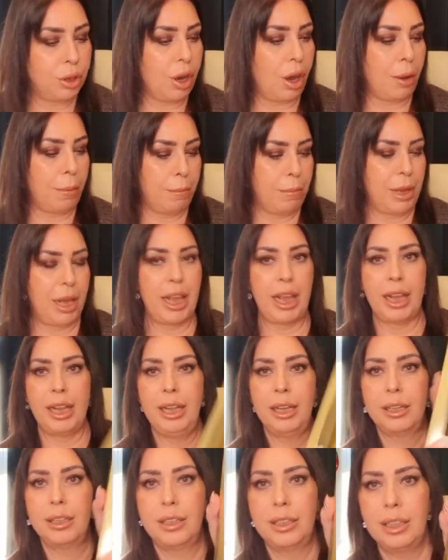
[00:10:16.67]
got
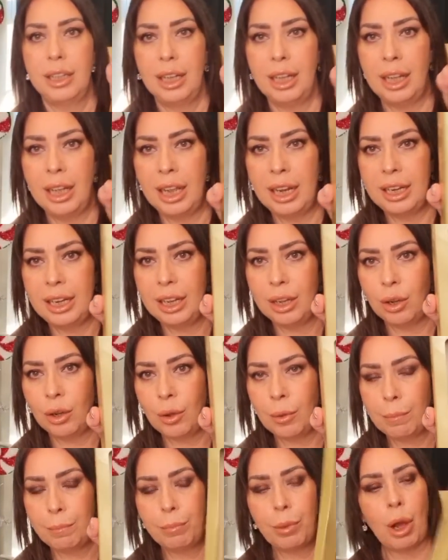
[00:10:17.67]
me a
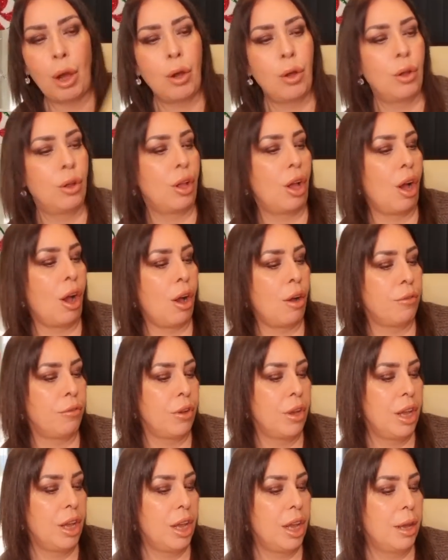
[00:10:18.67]
little bottle of
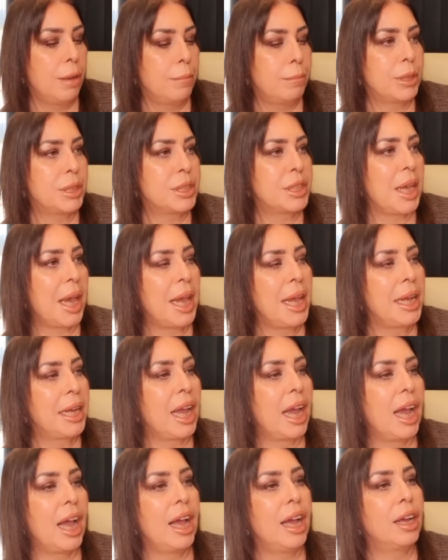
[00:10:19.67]

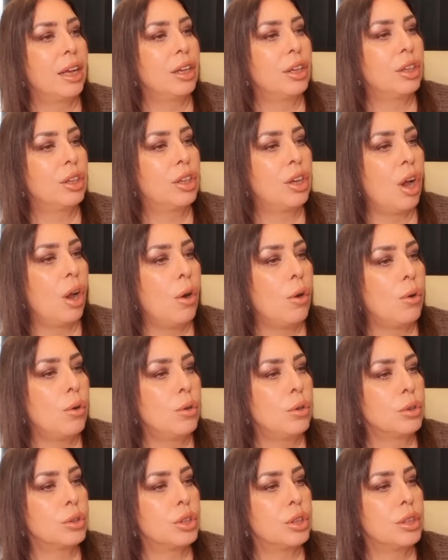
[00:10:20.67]
Bottega
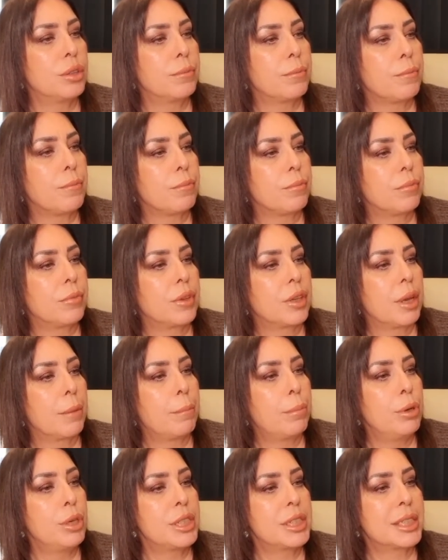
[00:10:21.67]
Gold
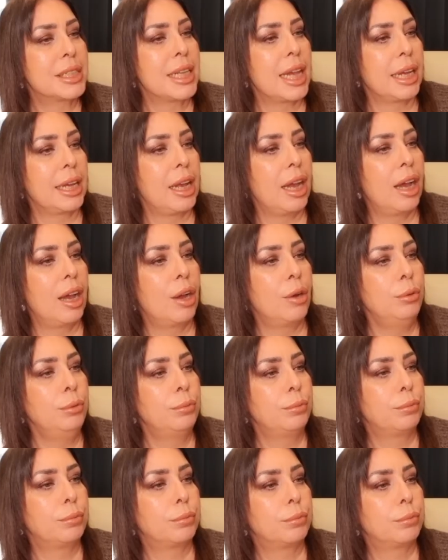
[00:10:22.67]
Prosecco.